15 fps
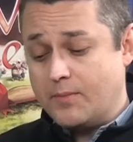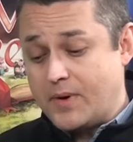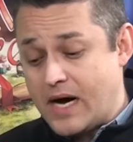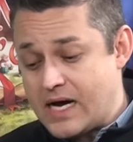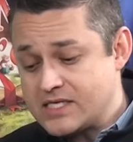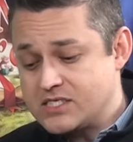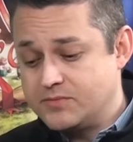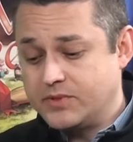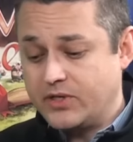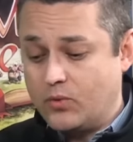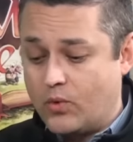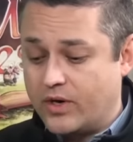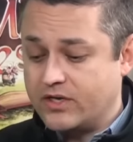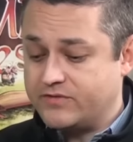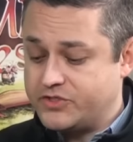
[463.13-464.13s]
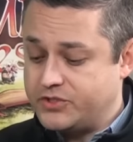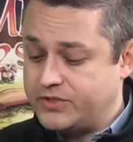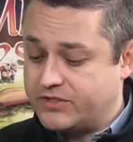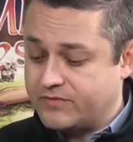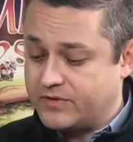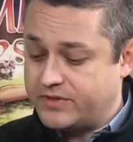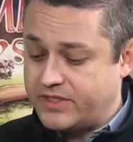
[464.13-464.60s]
possibly one of two
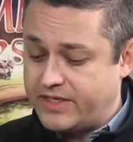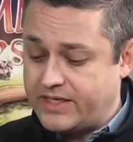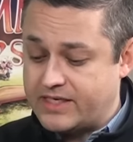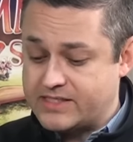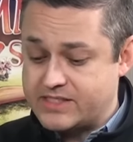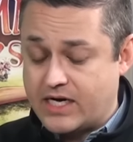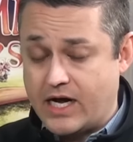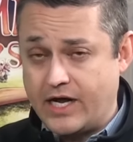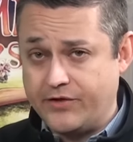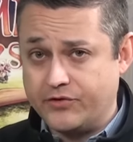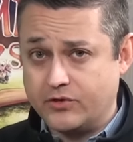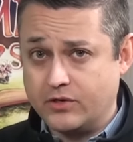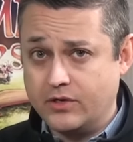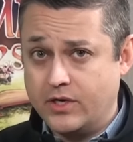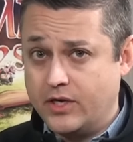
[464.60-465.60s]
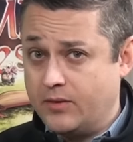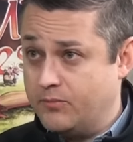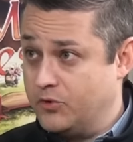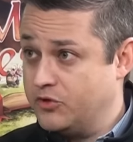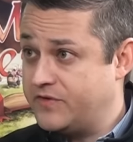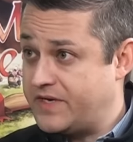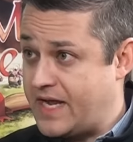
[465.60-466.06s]
different things. Either
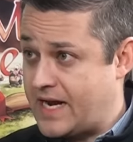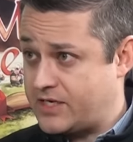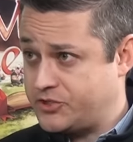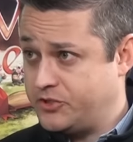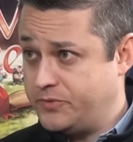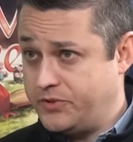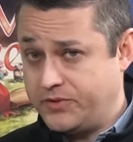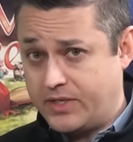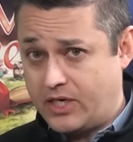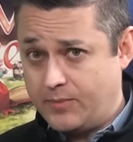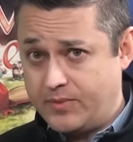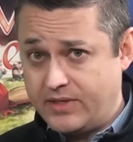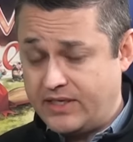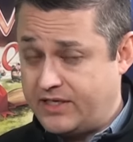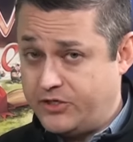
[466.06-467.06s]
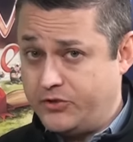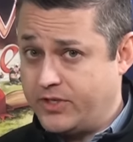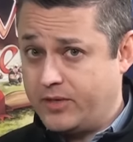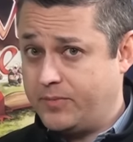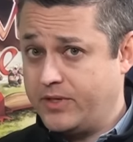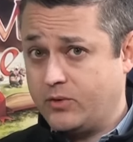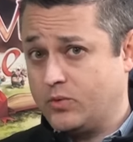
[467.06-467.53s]
move an attribute up, and you
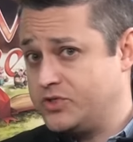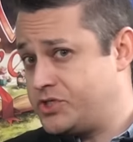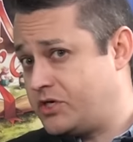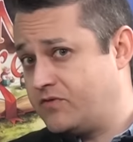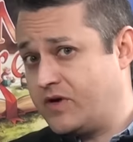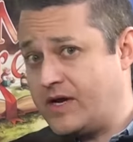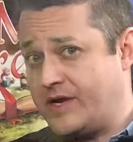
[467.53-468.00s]
get to pick whichever